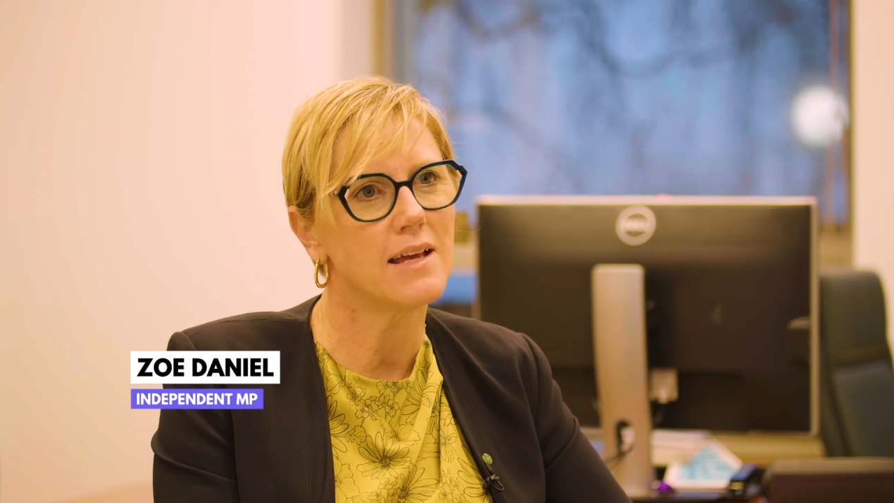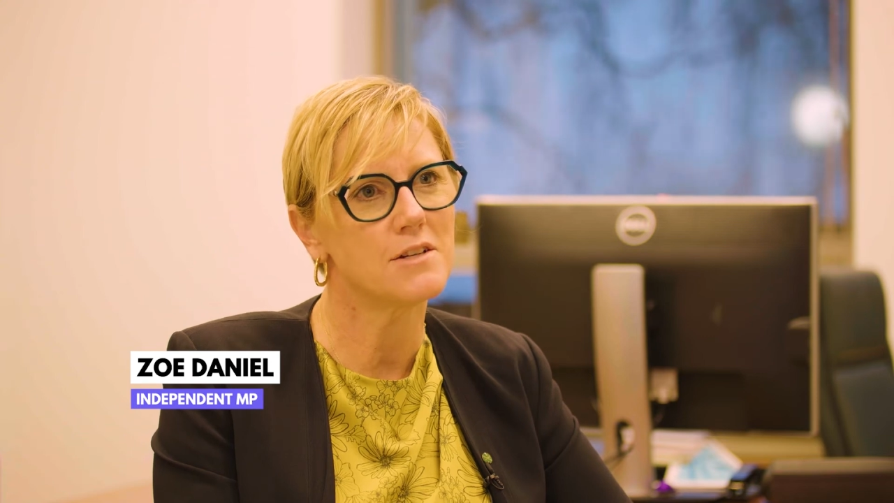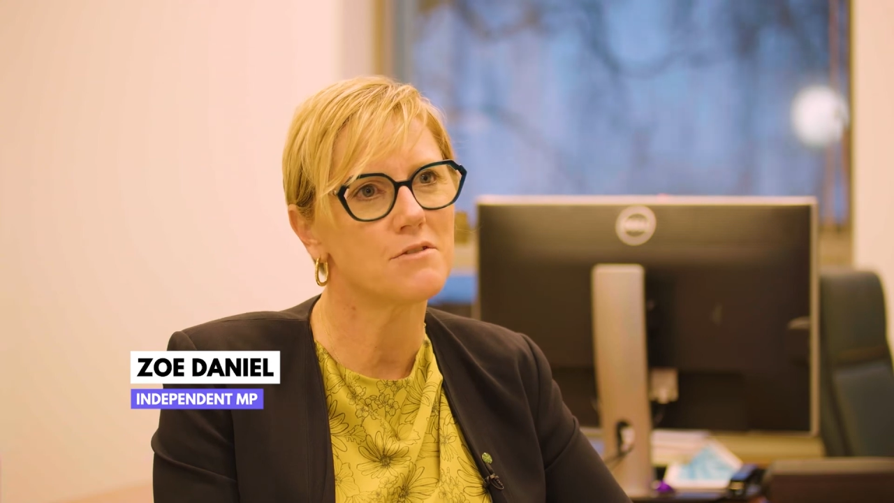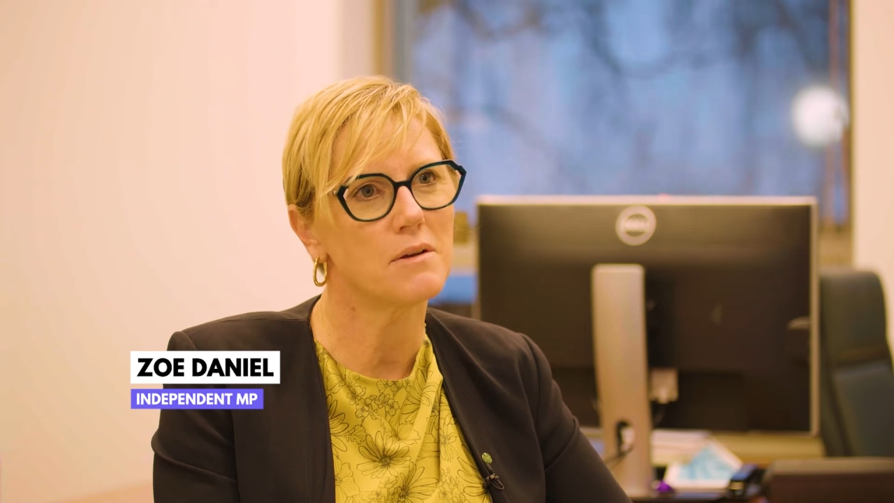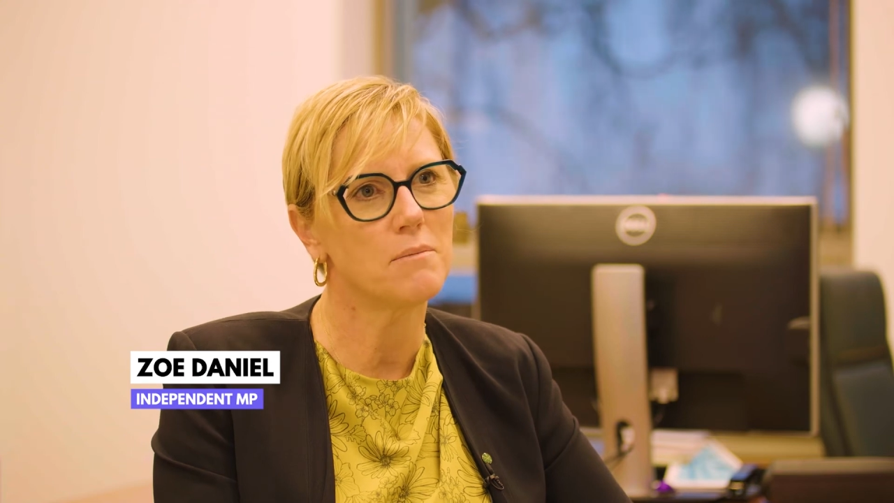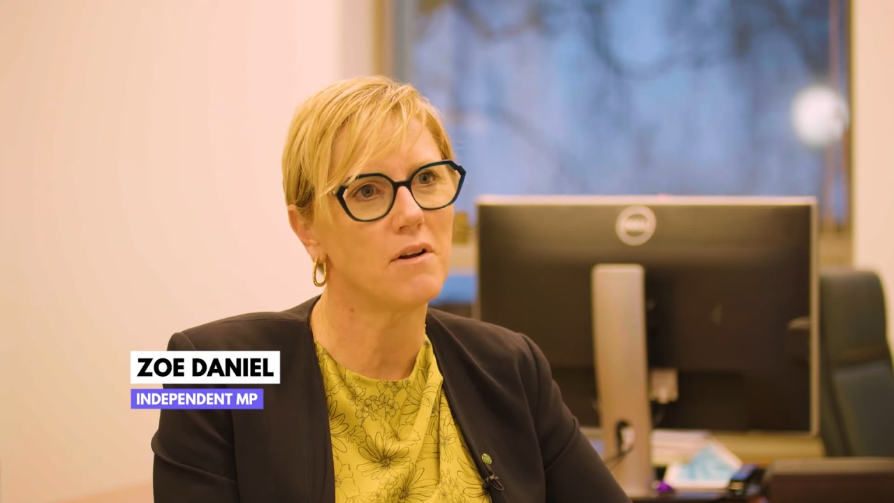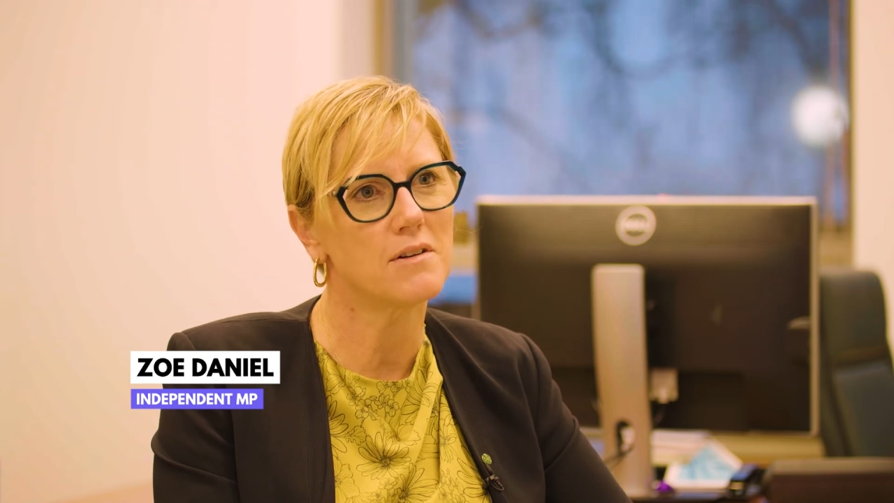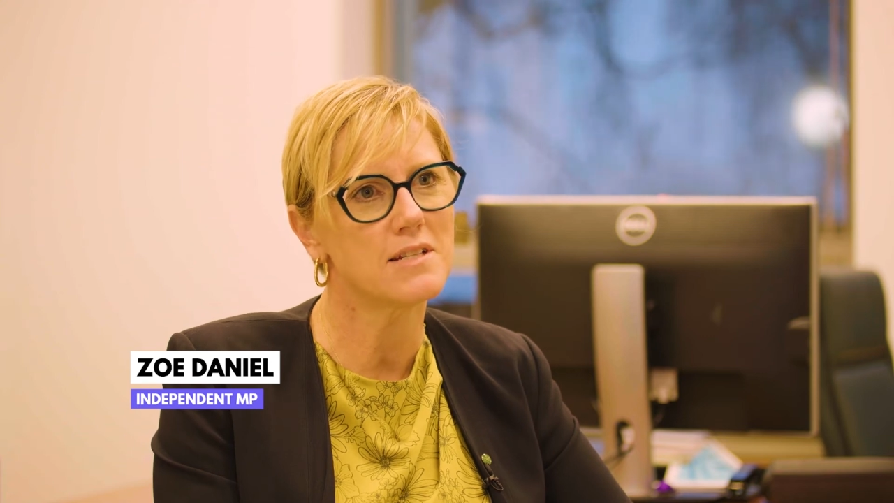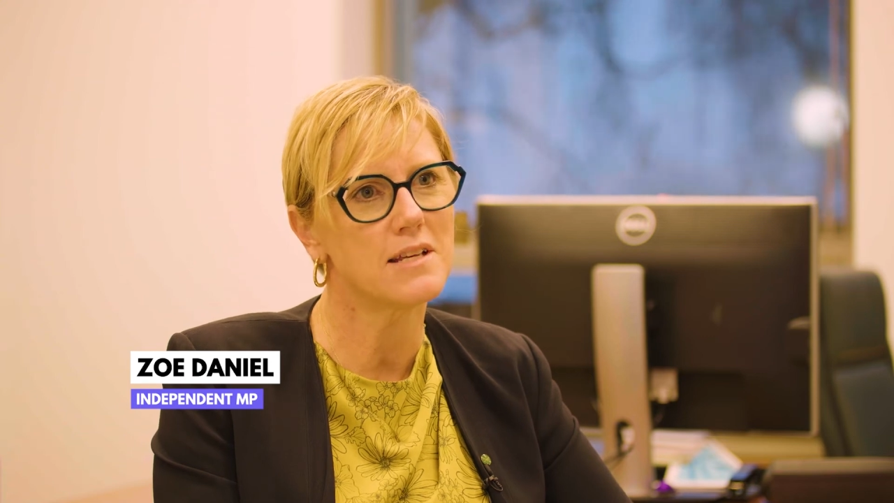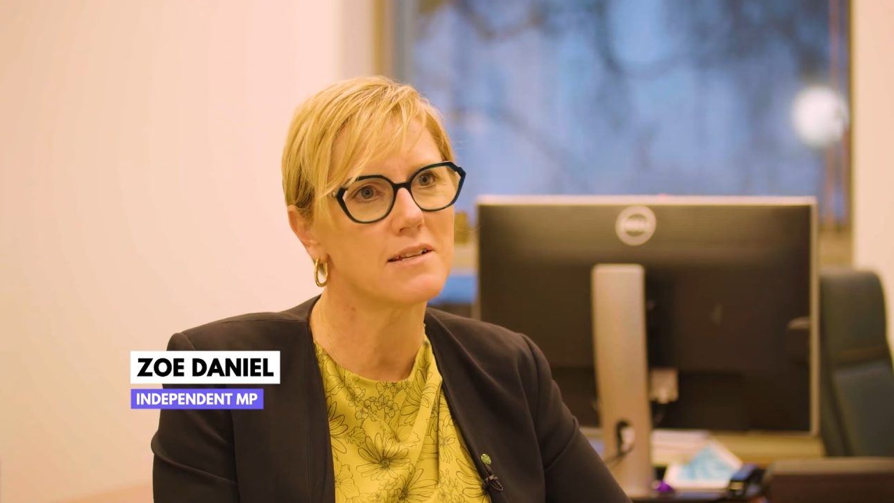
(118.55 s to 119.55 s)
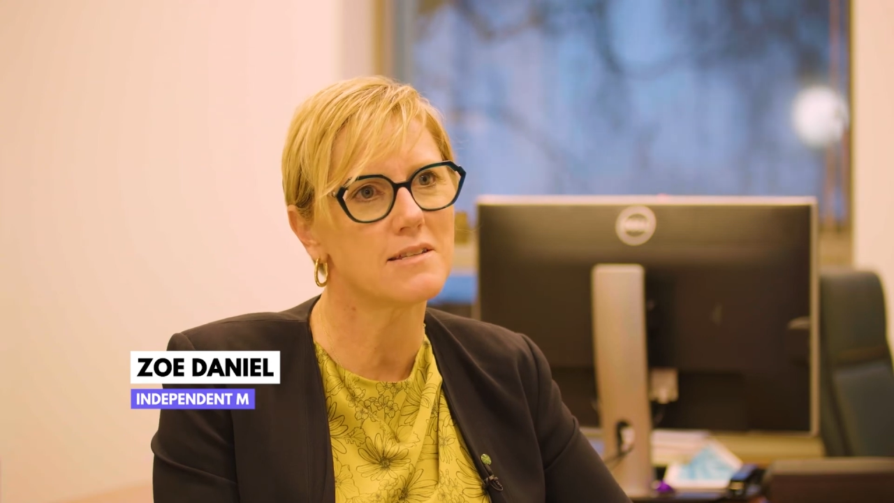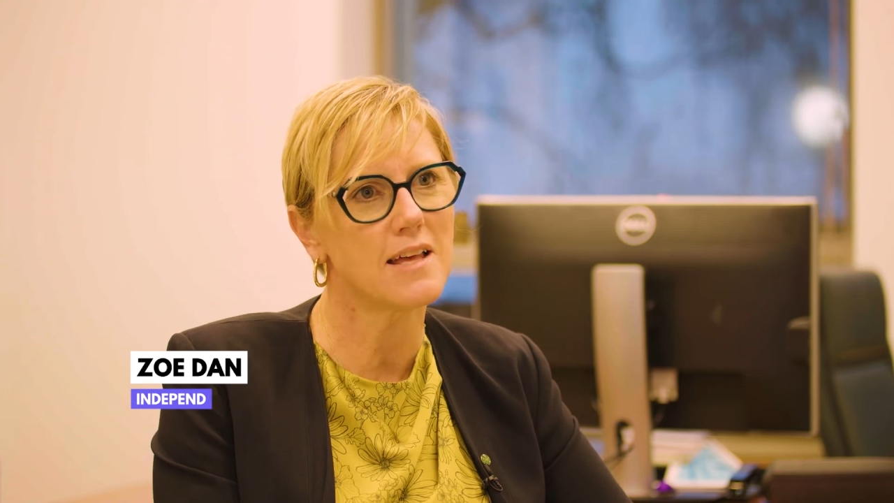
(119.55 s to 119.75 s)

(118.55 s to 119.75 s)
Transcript: entering politics